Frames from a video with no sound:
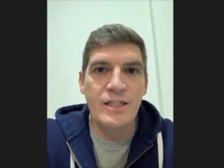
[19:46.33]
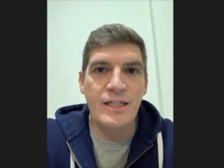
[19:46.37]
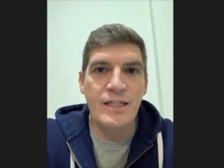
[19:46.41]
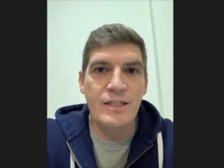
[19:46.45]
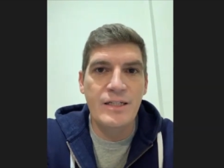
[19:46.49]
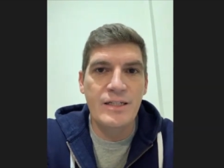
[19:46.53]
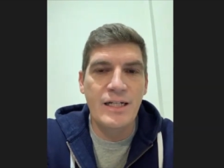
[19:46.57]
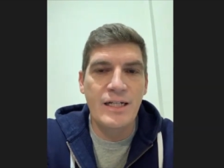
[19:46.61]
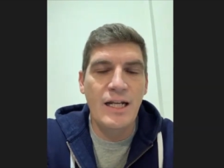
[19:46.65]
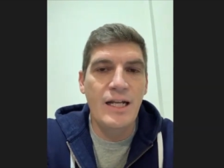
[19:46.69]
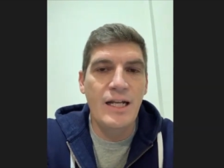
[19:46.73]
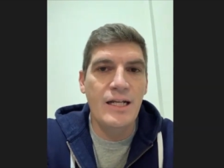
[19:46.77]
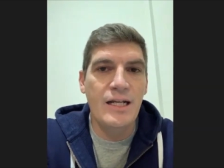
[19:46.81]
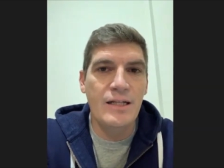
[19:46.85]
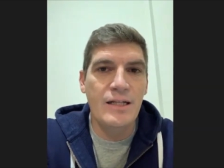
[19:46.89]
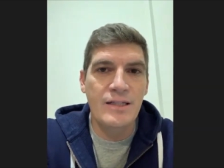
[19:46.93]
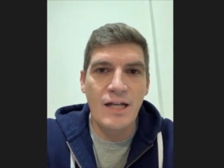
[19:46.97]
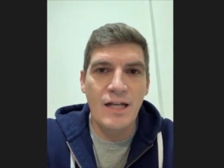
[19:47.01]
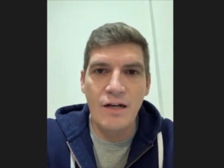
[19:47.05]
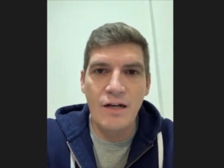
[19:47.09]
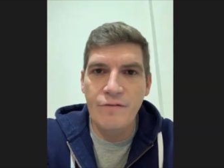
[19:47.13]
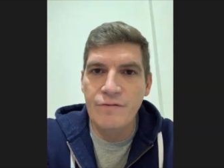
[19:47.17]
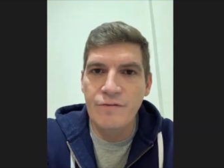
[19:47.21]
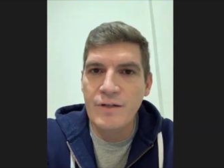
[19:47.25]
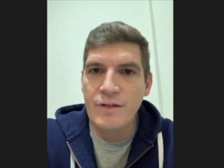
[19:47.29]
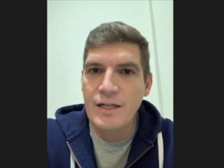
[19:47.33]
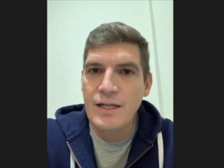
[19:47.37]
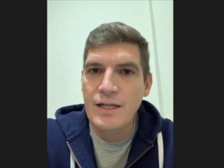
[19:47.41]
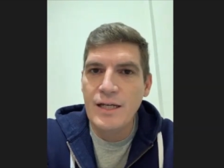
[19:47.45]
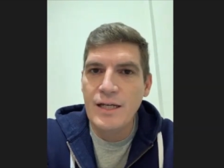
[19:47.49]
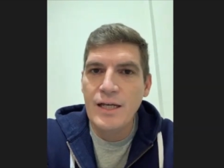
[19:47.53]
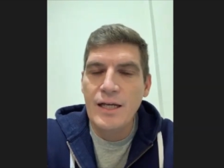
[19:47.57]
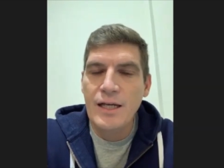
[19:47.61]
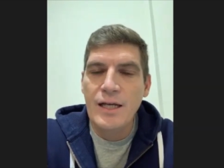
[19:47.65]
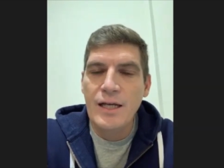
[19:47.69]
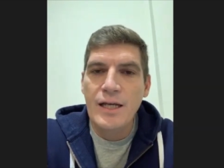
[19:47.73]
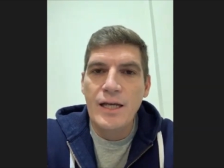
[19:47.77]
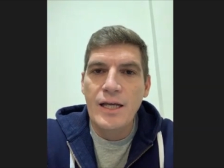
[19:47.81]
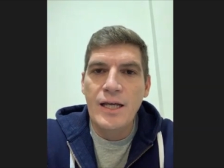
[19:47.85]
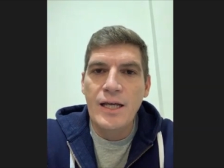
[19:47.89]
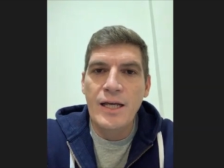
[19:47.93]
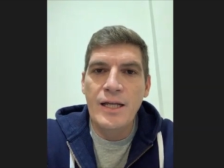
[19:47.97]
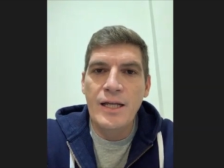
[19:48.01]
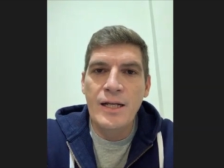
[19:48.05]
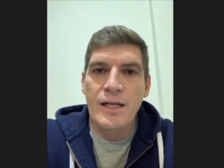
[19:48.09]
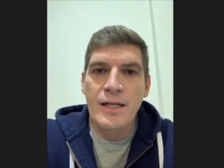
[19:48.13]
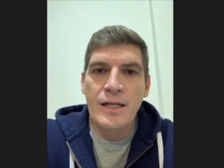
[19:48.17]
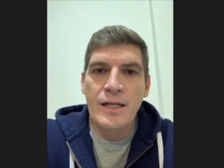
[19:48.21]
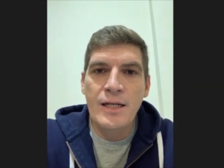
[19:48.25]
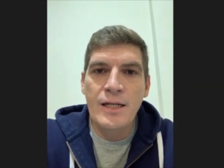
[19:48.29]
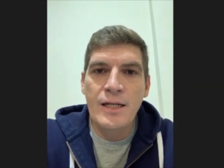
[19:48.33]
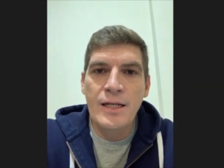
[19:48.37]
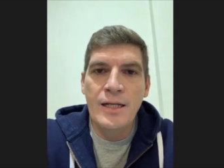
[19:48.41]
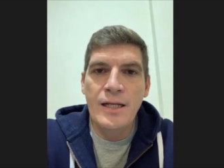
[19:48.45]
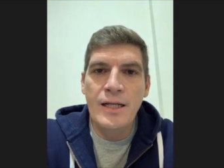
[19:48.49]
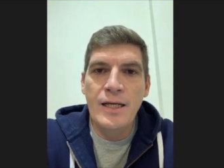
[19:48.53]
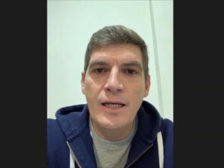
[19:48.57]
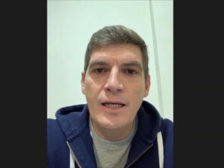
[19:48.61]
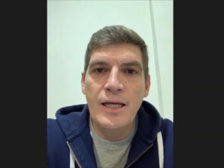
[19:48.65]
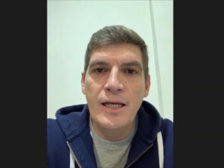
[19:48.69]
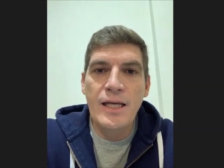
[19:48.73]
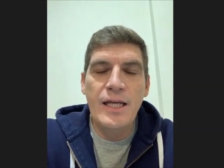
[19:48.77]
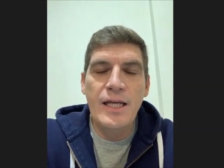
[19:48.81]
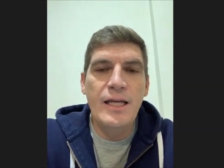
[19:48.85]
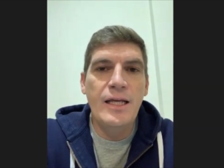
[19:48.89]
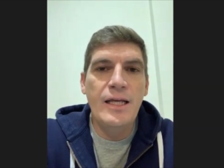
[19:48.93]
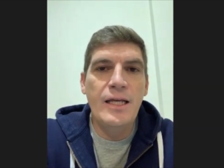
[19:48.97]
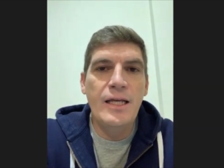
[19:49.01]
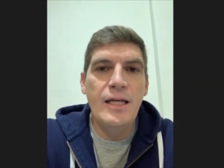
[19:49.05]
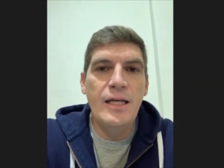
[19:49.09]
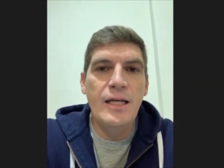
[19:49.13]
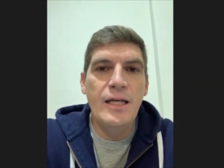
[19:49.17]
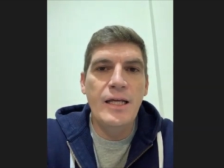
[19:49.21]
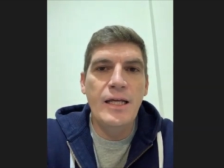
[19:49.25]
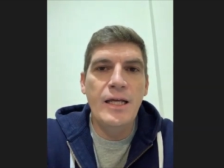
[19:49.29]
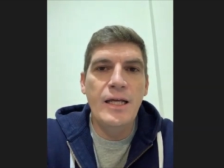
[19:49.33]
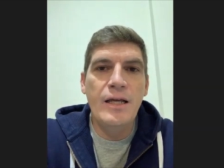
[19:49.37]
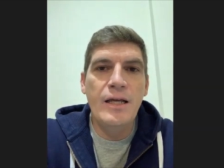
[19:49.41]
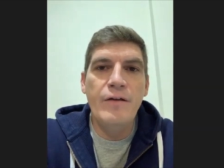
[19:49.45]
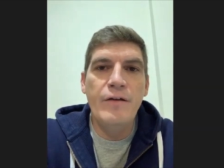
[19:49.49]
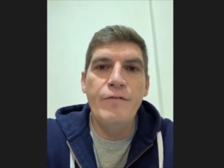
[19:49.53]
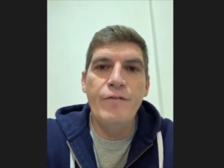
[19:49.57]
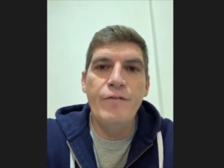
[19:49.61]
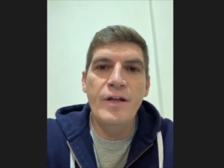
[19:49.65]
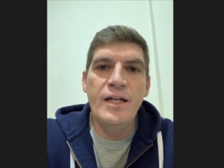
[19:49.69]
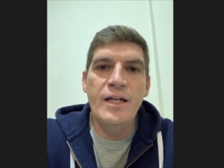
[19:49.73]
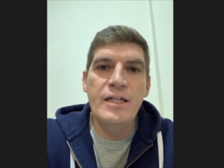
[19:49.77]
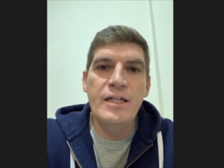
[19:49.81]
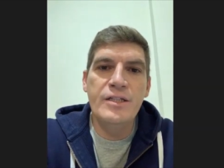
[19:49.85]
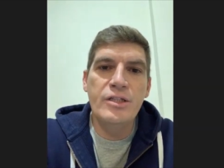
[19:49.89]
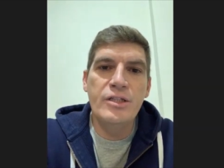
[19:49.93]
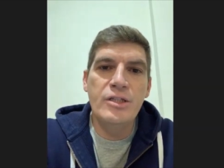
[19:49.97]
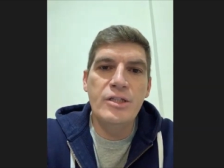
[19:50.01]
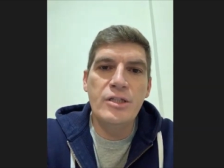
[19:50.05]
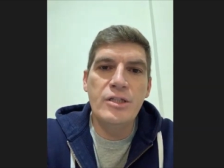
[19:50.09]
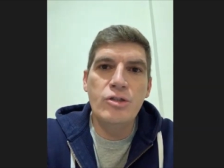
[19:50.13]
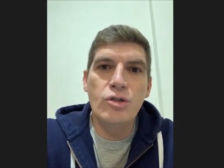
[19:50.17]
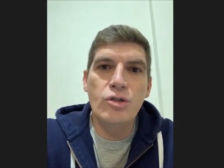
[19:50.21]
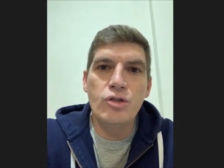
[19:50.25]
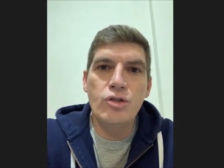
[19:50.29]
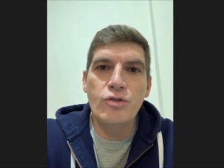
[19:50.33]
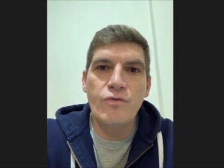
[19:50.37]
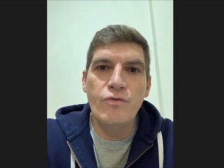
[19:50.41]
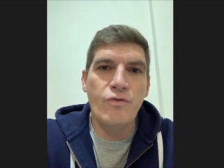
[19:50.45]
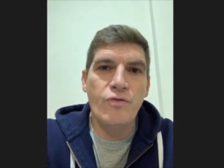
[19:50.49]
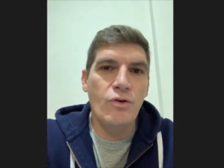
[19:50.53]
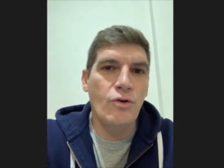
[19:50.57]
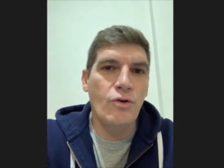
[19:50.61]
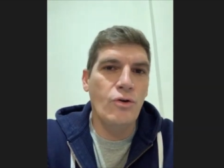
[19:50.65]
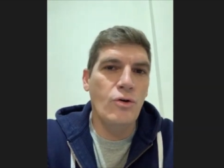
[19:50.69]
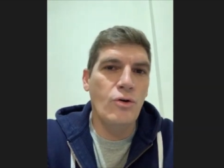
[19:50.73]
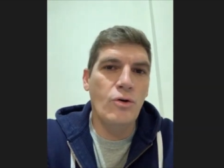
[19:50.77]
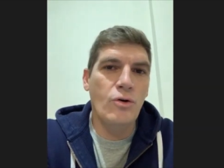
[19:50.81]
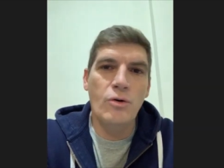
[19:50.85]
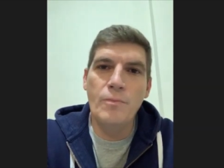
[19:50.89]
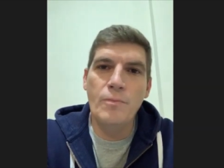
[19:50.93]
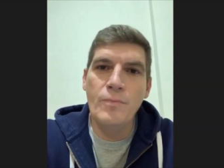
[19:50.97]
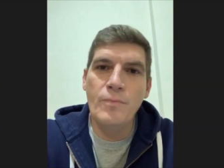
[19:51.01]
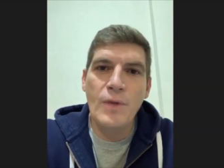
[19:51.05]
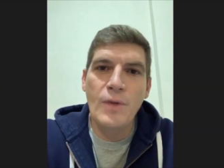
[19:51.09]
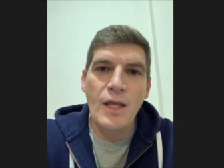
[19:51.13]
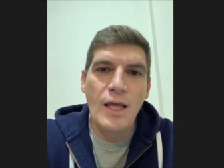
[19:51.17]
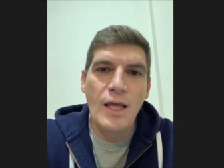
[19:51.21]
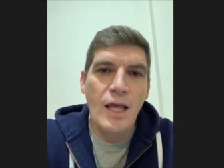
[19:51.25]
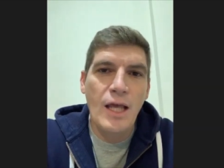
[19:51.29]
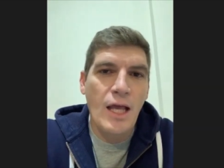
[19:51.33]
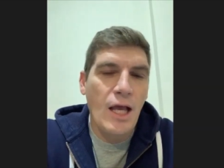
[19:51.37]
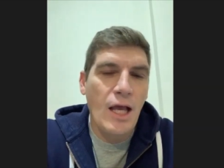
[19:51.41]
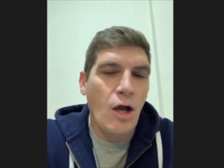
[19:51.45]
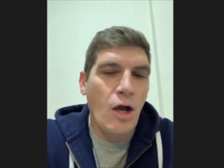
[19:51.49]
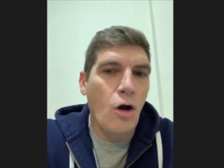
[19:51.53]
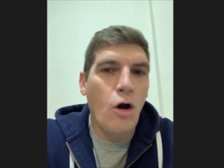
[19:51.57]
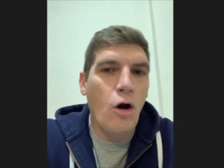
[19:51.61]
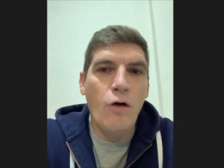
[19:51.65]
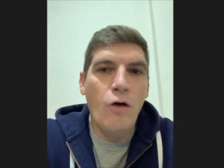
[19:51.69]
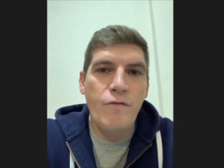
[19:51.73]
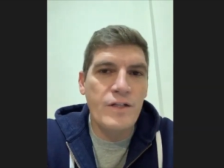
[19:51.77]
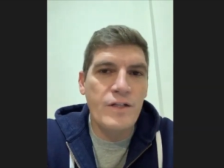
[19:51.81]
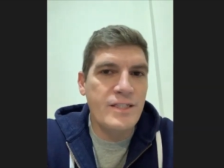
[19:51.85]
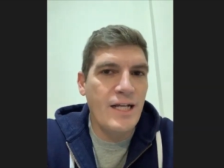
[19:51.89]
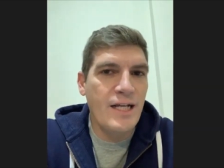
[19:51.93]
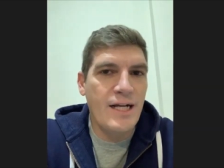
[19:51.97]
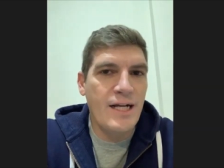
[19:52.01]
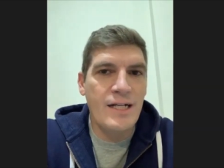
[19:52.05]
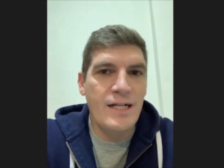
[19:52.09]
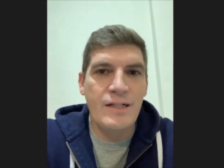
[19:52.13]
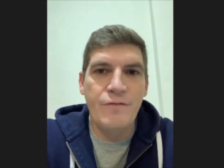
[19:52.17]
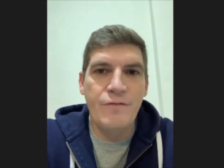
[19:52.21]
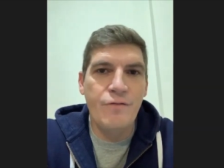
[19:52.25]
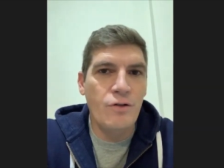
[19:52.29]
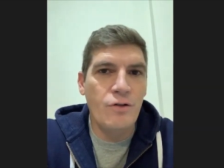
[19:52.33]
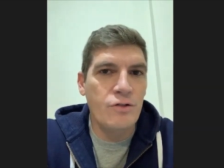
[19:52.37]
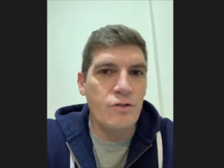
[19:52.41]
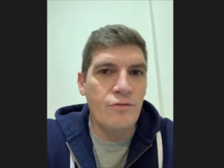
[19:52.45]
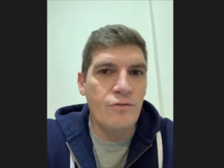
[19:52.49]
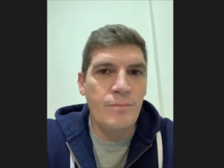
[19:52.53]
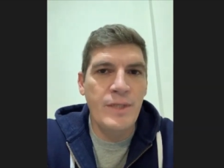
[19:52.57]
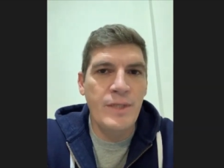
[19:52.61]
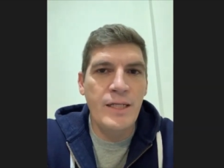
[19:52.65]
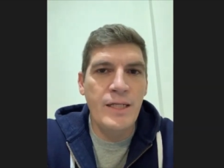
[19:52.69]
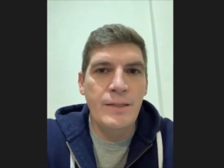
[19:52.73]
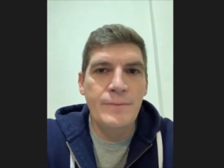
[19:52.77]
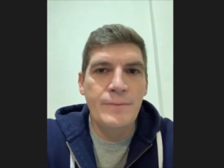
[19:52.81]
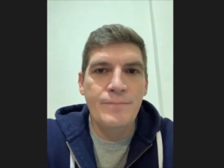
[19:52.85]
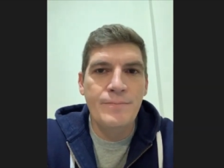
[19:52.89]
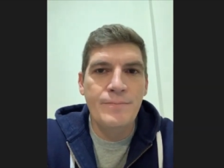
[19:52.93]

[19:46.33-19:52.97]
is really tough, and uh, he he finished just for half a second in front of me,